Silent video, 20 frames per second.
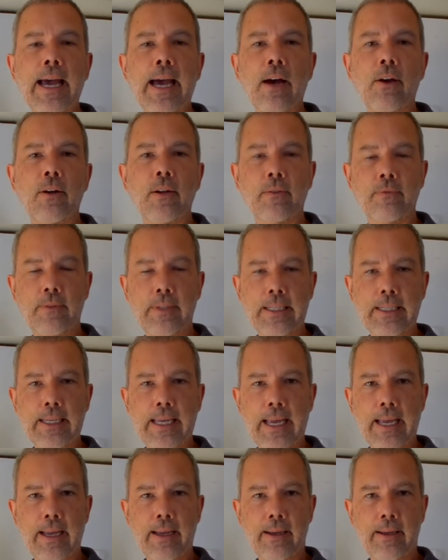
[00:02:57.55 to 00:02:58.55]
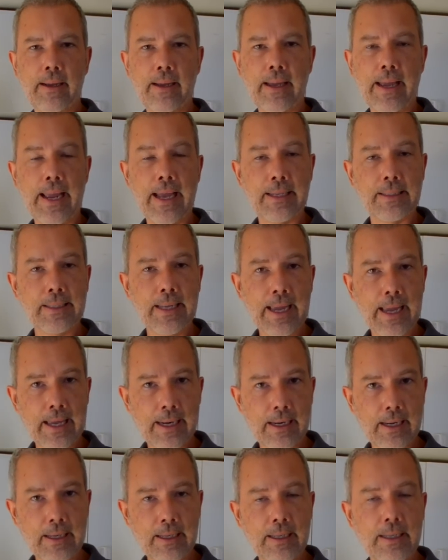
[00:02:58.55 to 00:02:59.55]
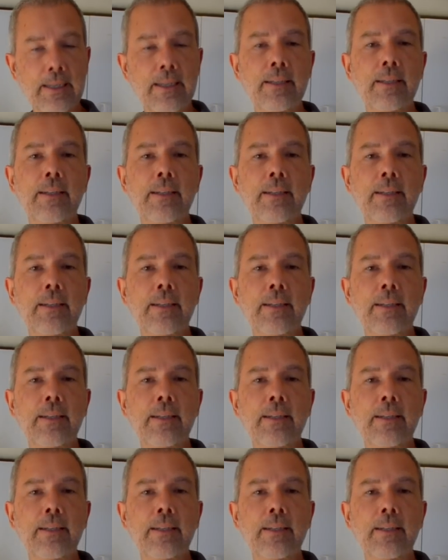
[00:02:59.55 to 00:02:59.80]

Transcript: out of the antenna.